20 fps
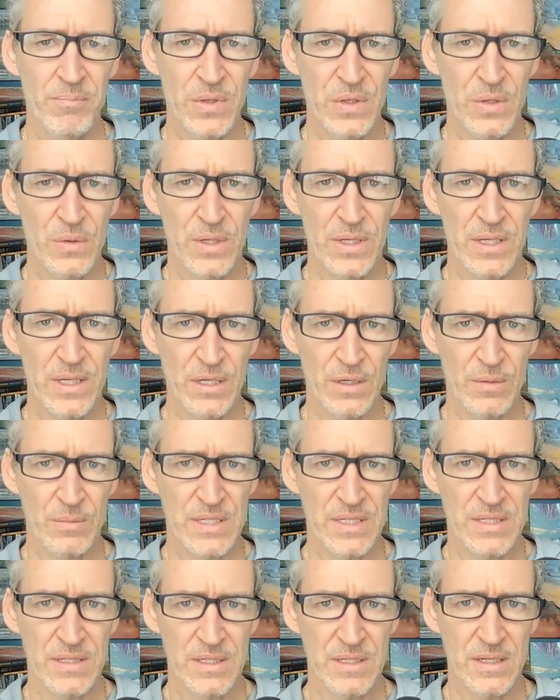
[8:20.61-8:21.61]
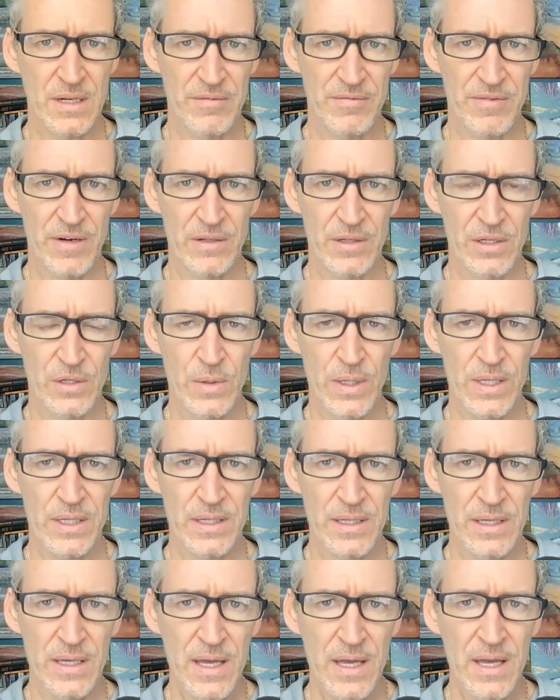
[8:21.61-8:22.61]
but you can get your business there fairly
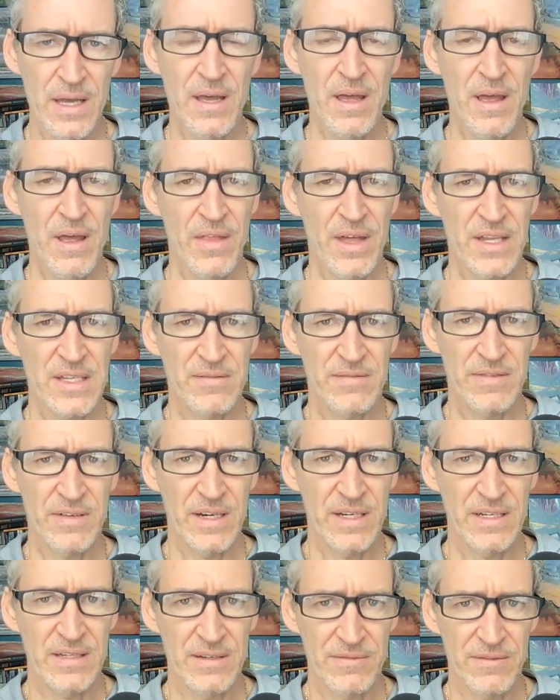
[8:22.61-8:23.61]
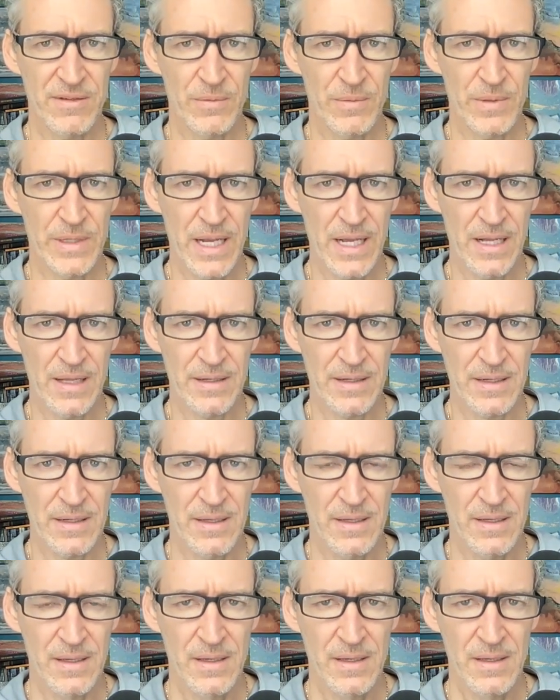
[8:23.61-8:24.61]
quickly. That's a very different
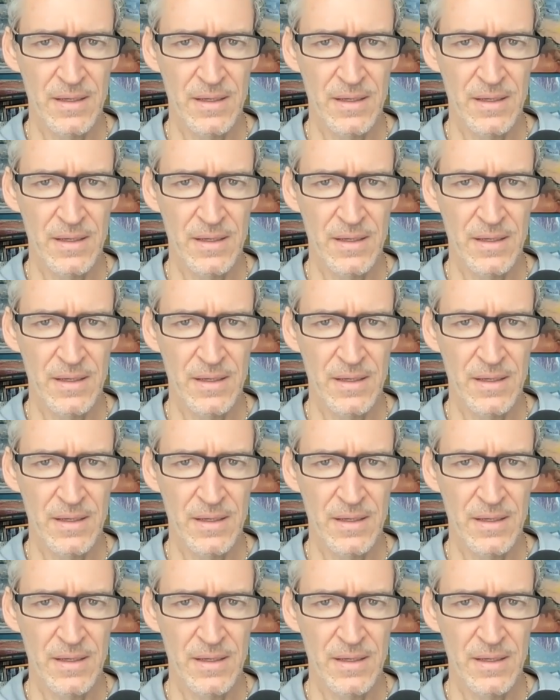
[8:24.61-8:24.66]
reality